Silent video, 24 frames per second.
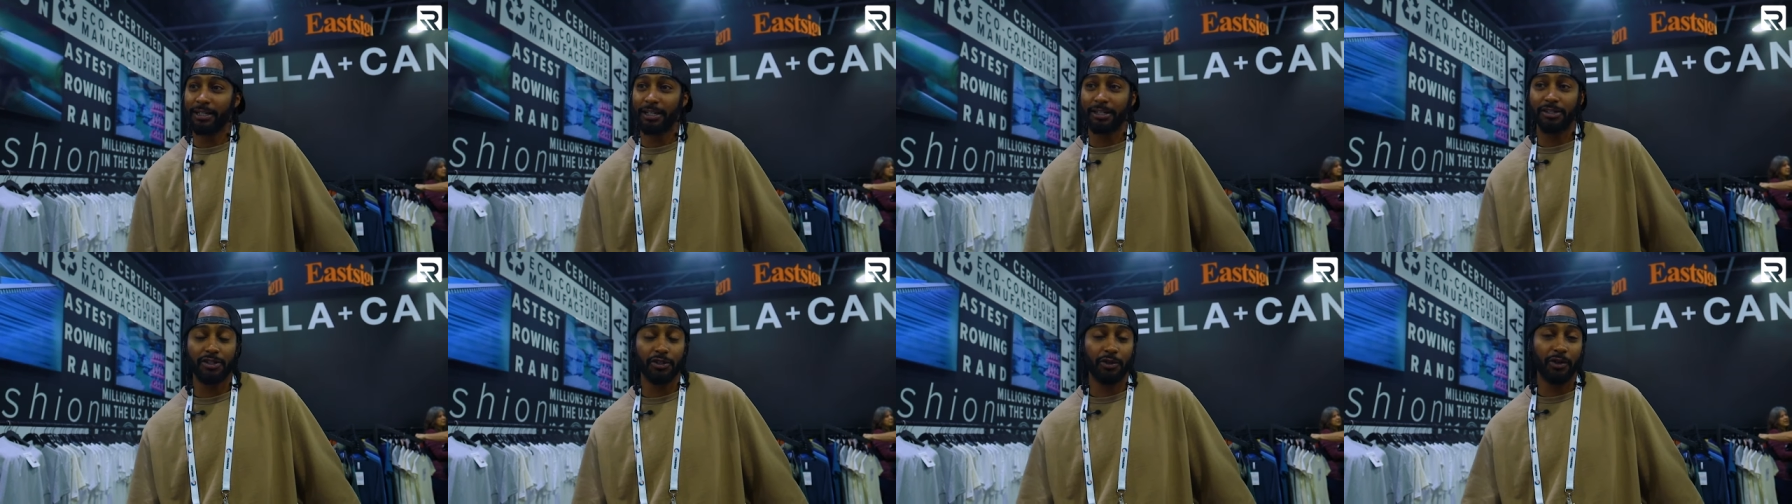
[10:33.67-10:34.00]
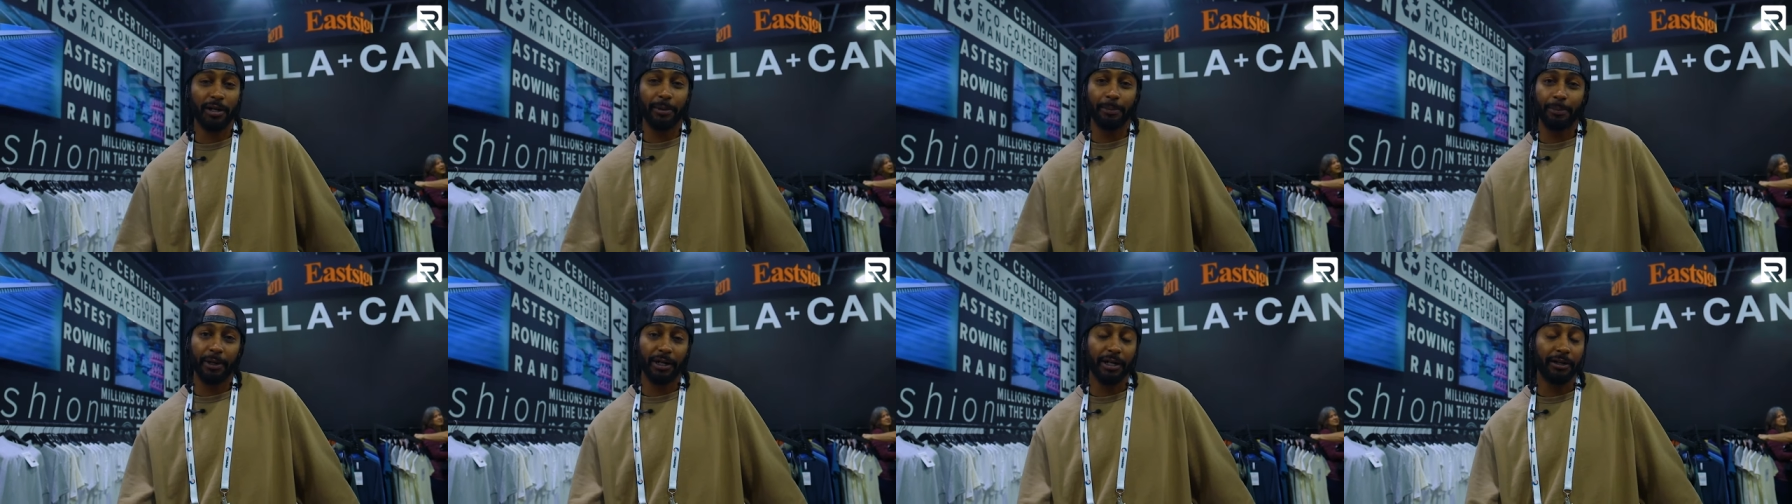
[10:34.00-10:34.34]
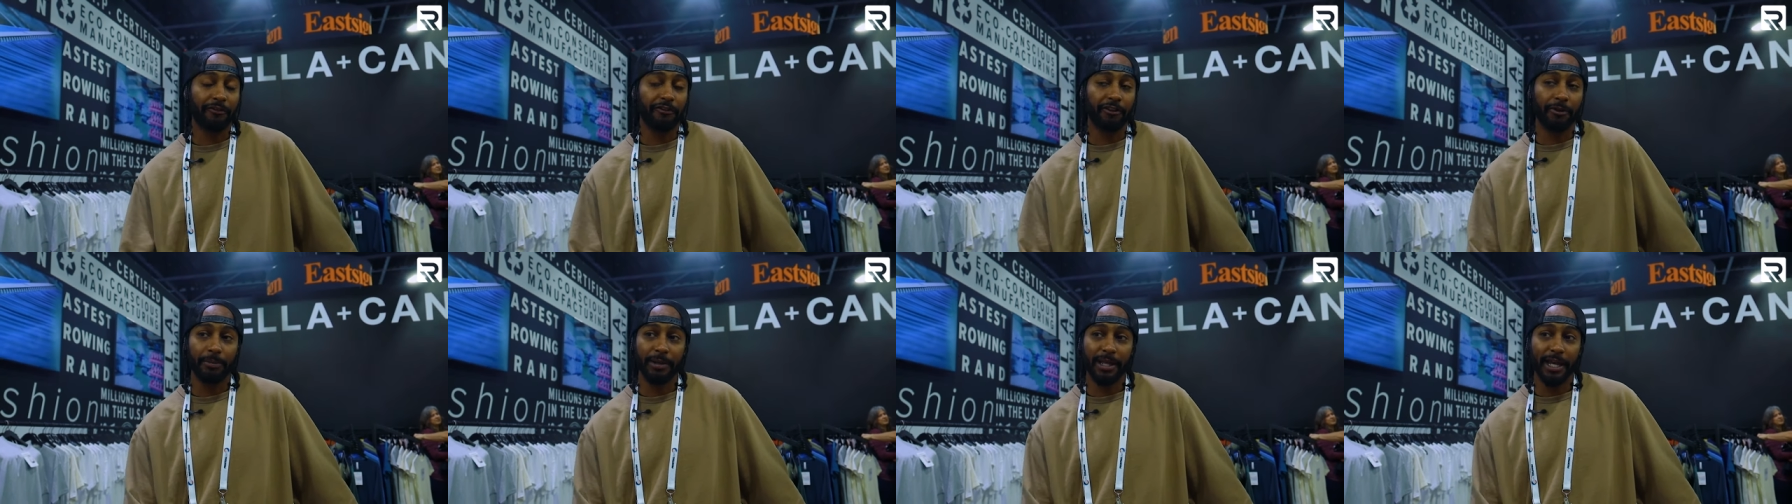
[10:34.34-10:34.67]
did screen
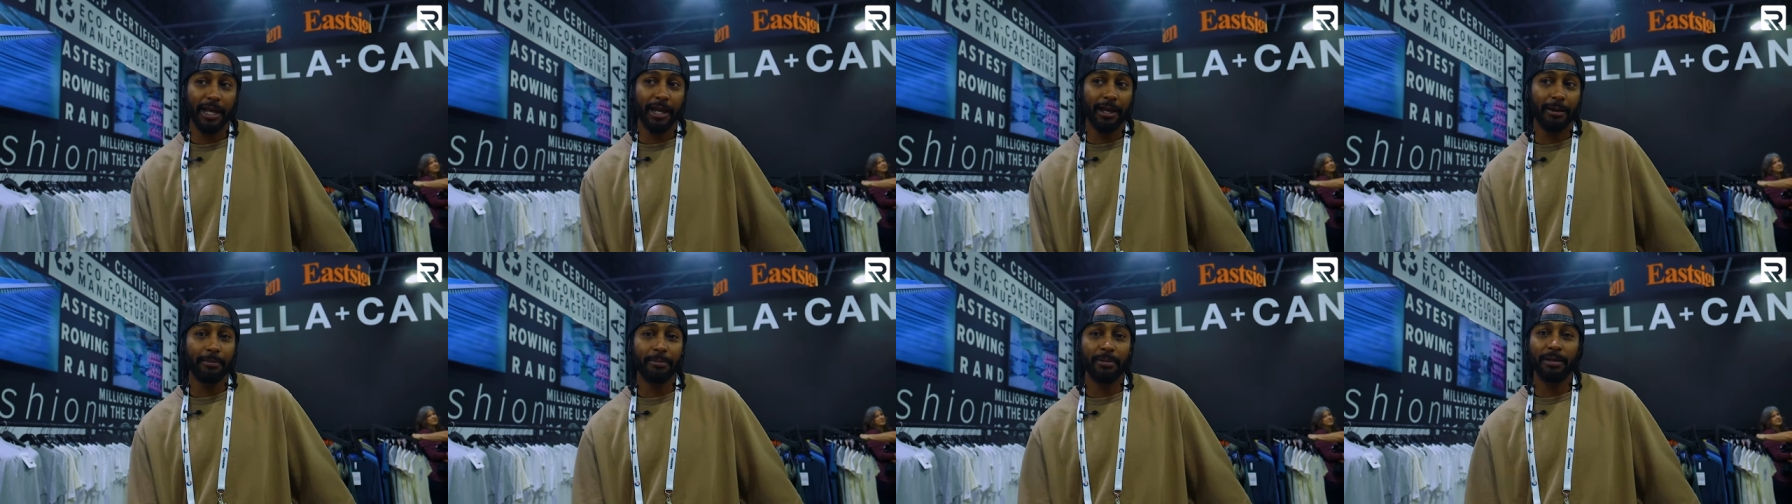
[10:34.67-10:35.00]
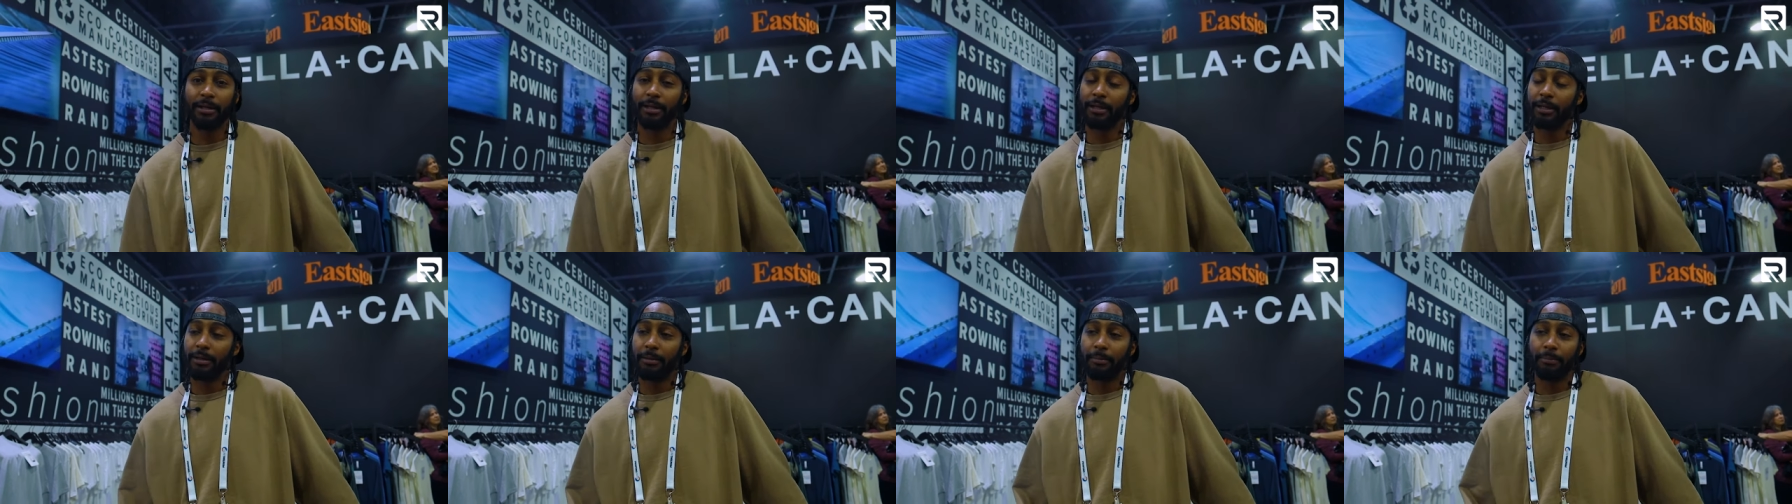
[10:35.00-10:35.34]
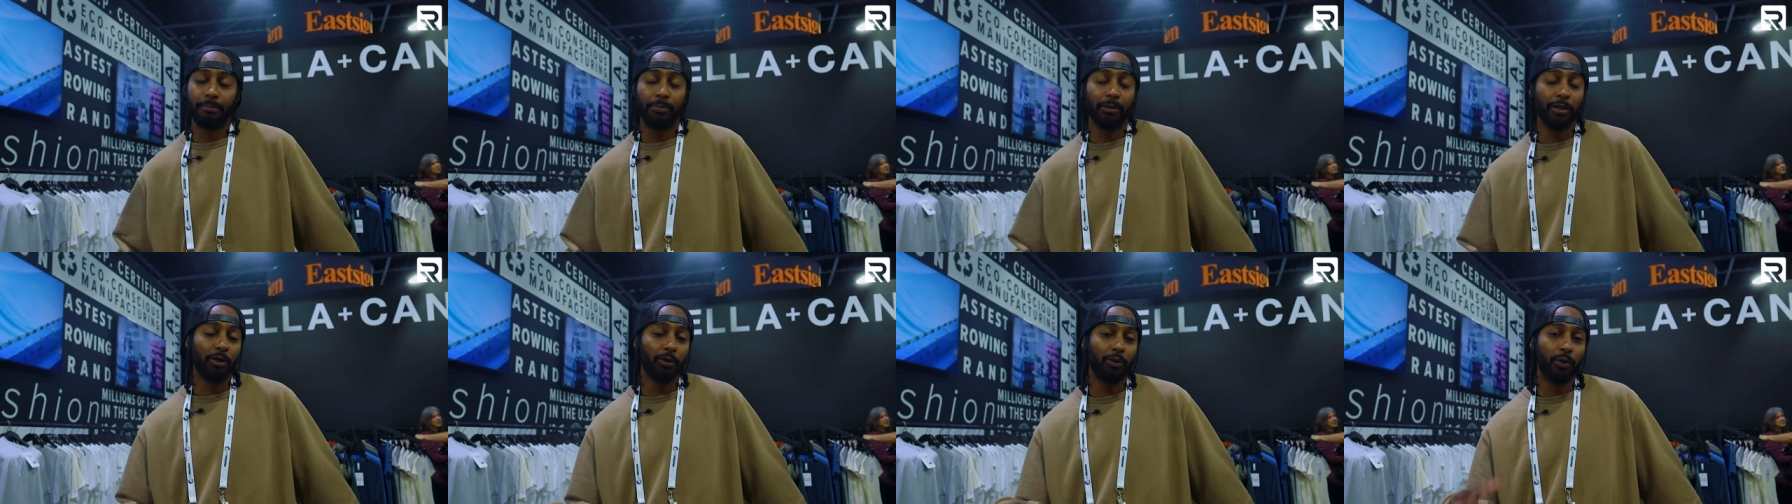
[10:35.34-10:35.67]
printing from them,
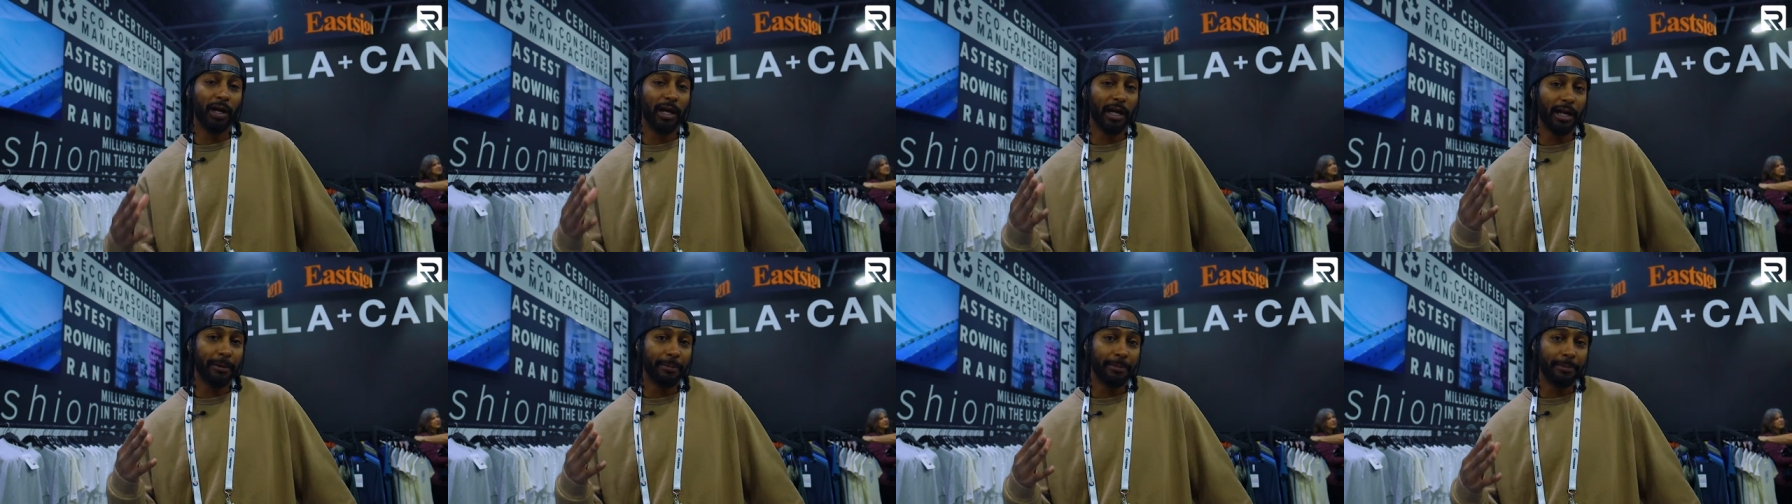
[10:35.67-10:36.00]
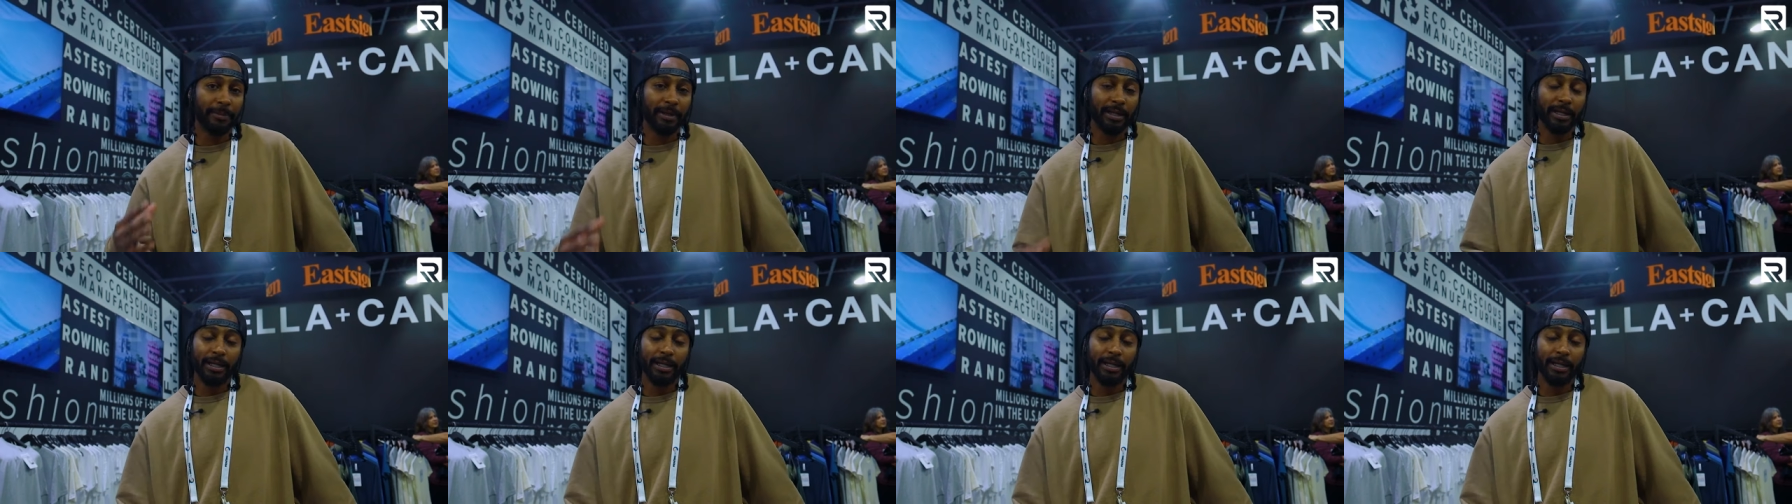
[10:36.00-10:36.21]
blew up,